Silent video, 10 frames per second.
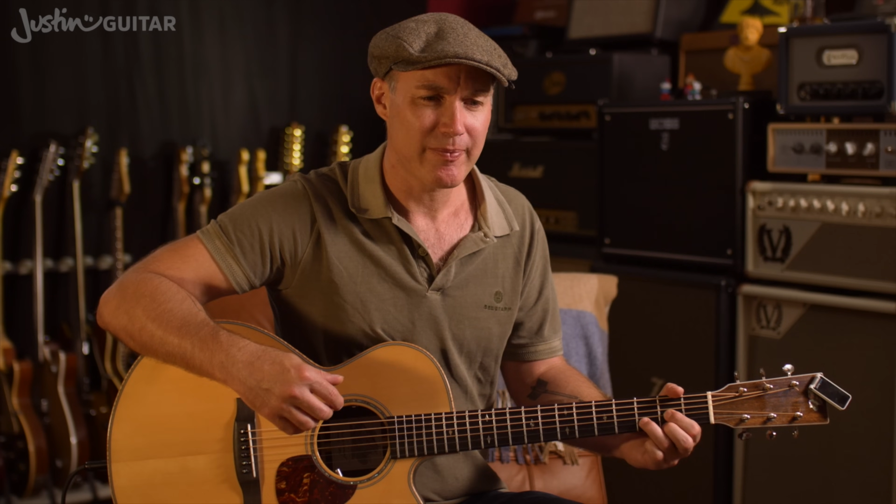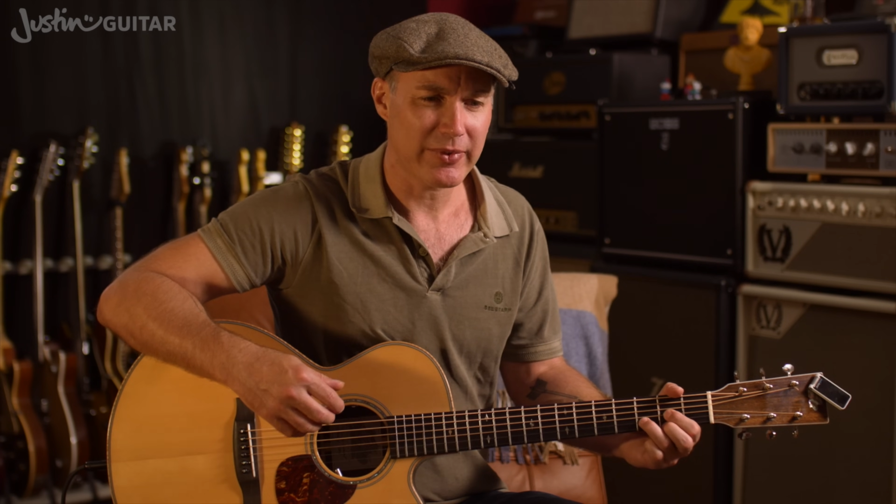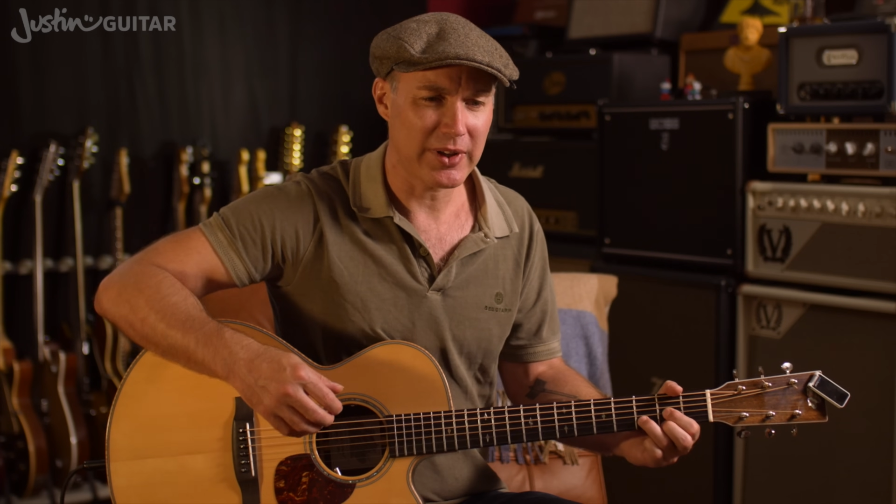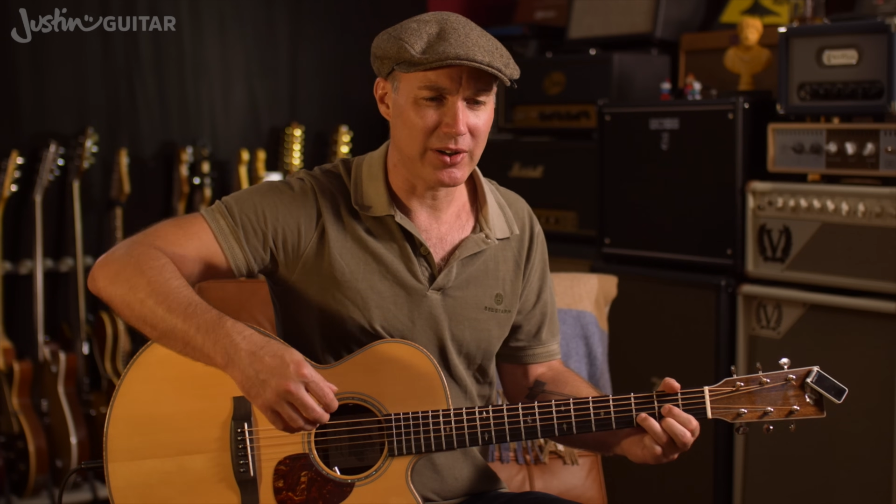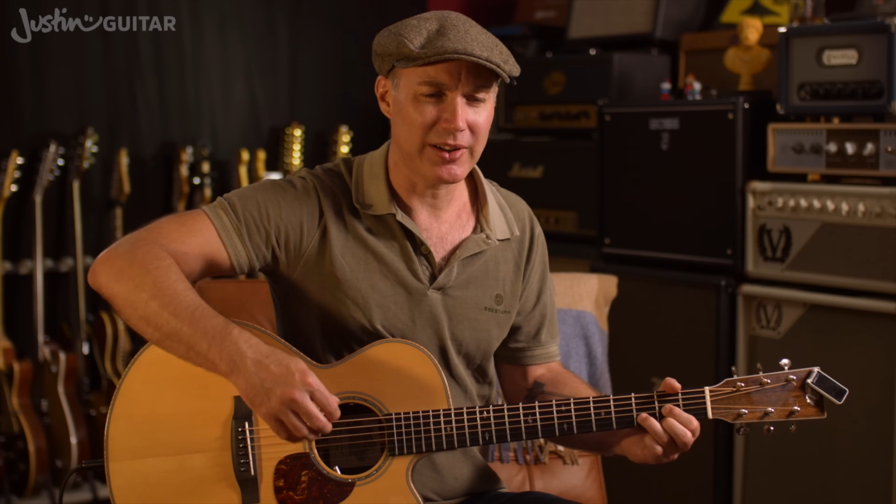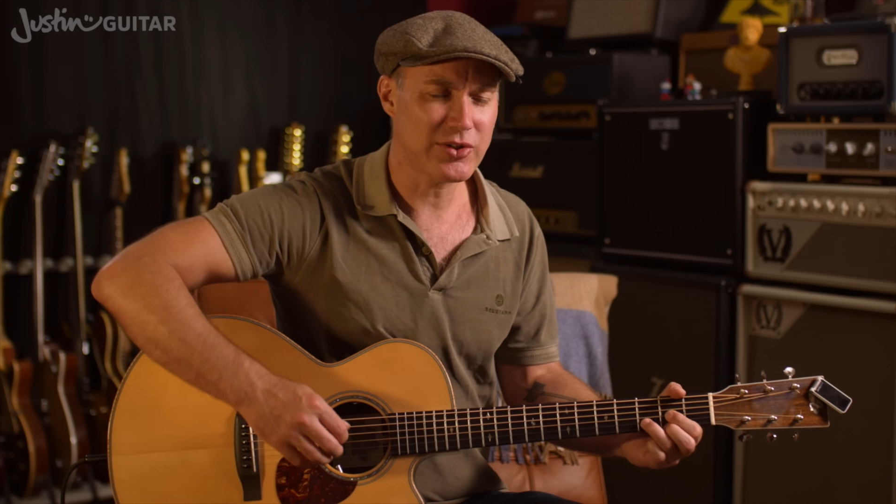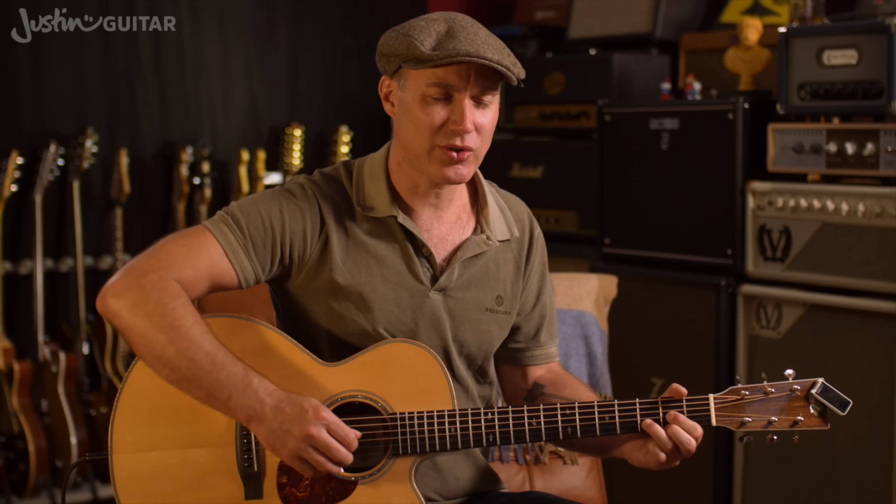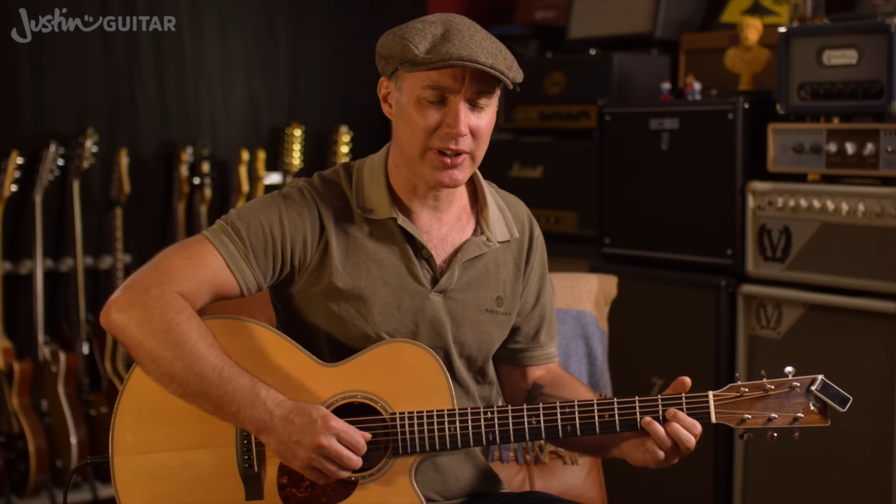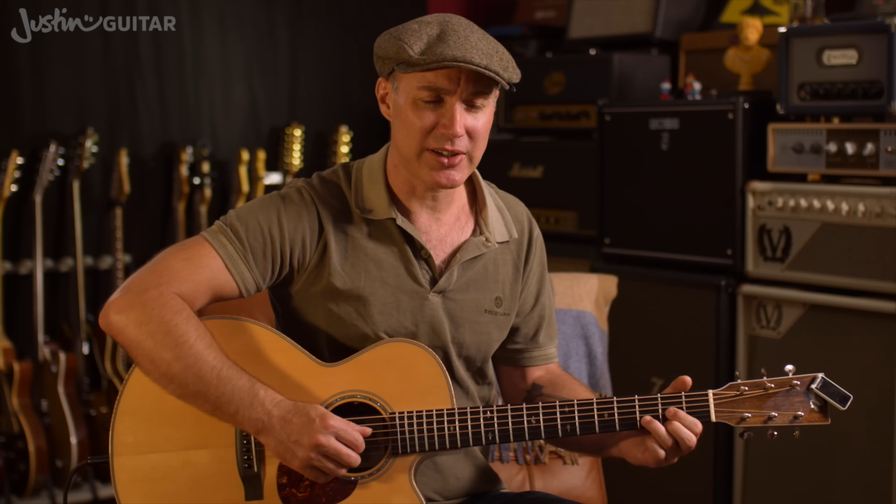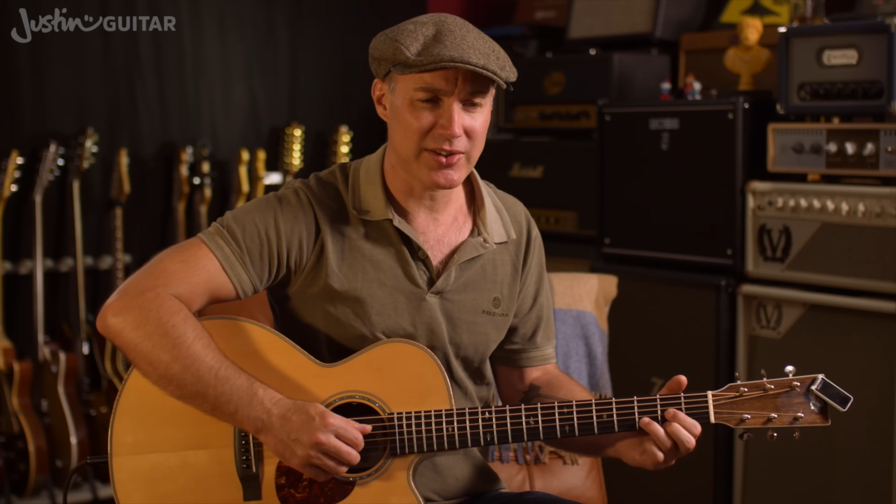you know,
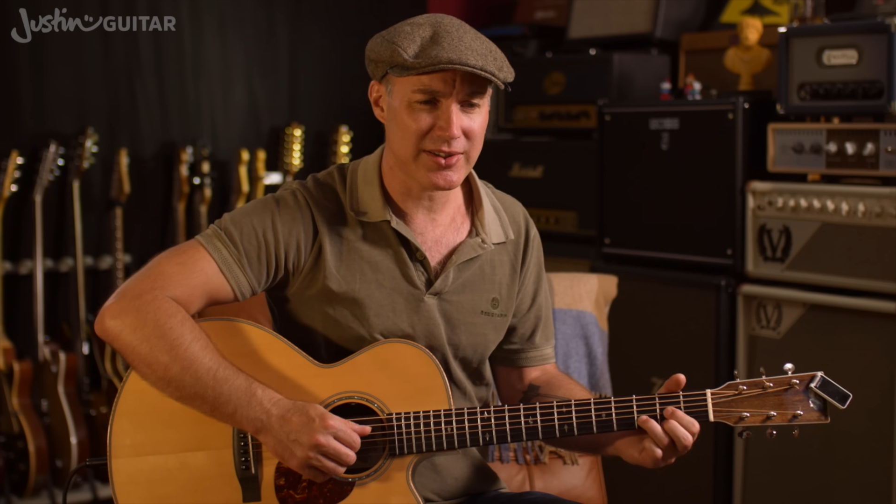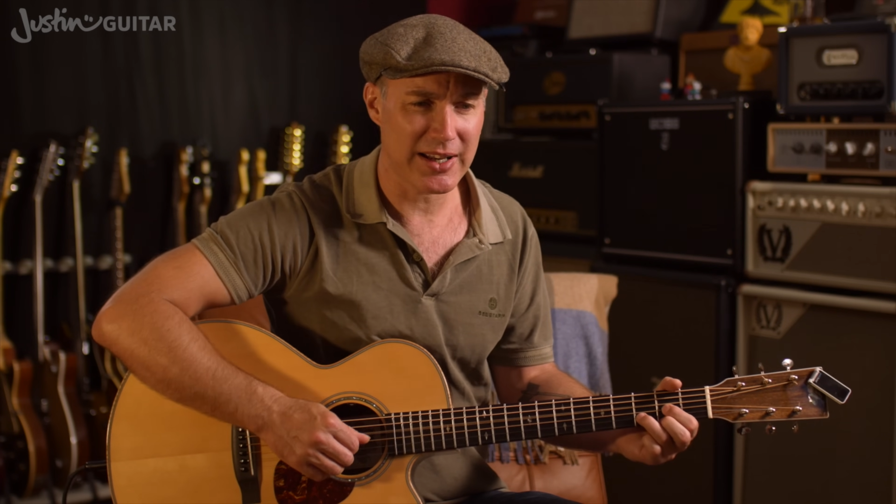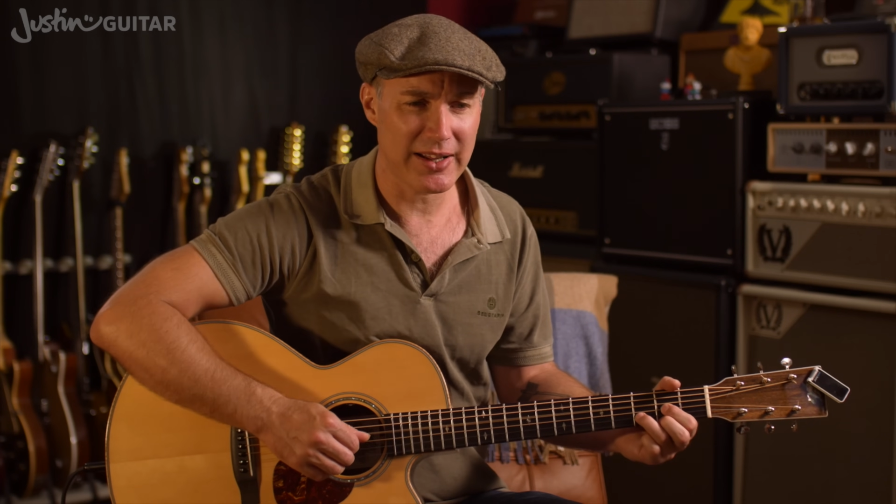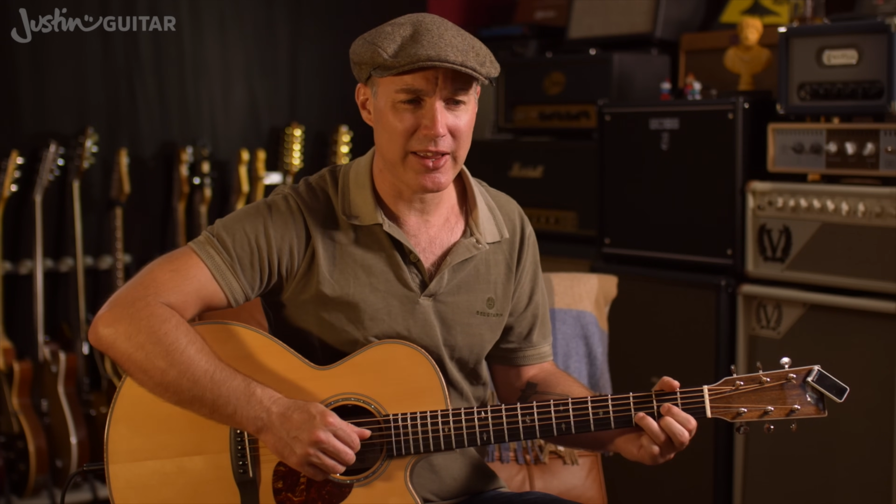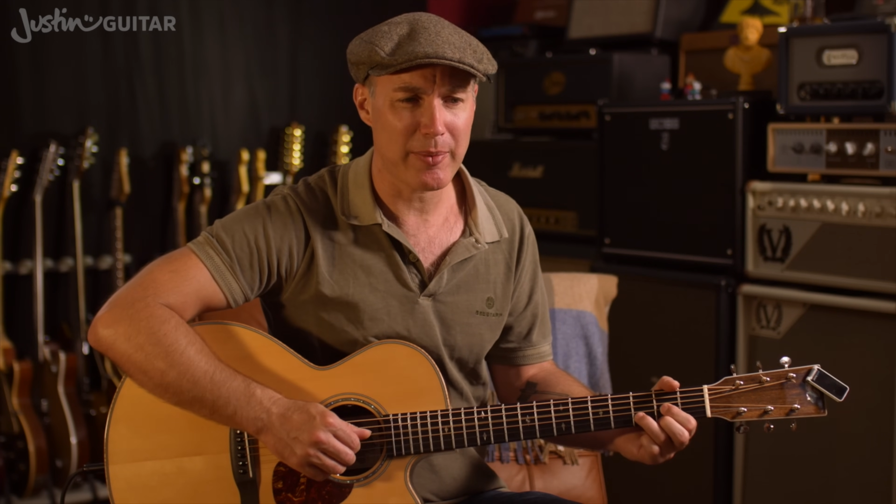literally just sitting